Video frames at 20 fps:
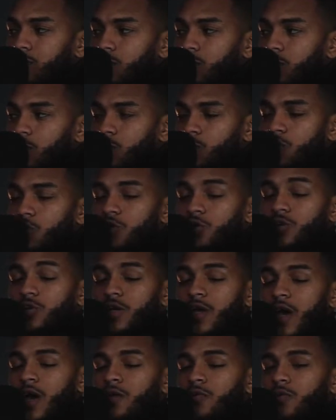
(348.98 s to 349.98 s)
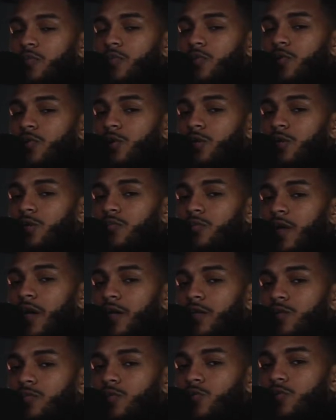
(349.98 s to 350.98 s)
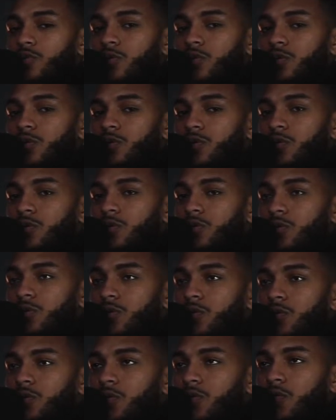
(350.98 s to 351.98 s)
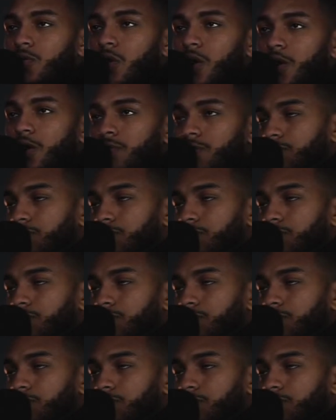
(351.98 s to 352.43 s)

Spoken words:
you're looked down upon in the black community, right?